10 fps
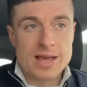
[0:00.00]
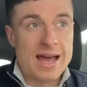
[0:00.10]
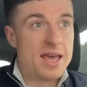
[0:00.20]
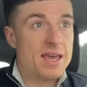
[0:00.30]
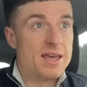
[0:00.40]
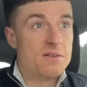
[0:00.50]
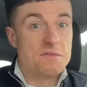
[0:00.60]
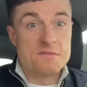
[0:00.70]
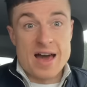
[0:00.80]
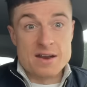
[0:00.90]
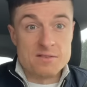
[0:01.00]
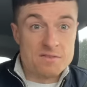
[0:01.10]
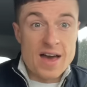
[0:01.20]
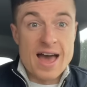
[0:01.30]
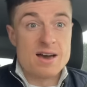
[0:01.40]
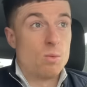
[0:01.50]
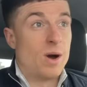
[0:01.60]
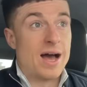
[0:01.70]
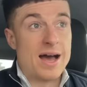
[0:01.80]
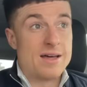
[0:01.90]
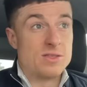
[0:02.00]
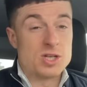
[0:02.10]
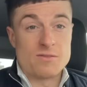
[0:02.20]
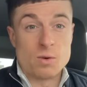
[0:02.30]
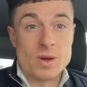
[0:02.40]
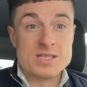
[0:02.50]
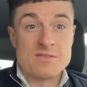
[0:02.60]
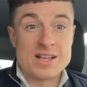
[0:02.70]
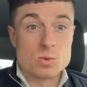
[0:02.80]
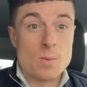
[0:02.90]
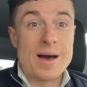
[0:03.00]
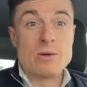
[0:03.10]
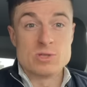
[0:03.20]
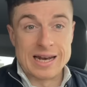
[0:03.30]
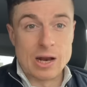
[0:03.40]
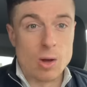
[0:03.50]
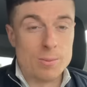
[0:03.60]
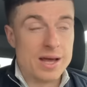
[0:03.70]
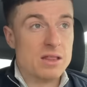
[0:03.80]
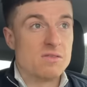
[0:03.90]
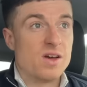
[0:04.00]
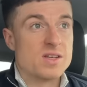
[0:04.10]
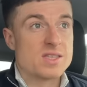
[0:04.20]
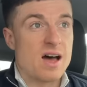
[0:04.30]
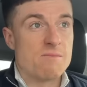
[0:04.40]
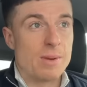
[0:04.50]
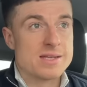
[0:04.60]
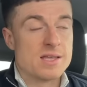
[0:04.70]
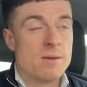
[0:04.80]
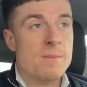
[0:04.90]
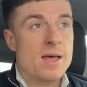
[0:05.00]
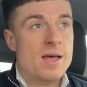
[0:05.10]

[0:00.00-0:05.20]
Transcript: any fanfare where the Sheffield Wednesday fans were bouncing a little bit in the first half, bless them.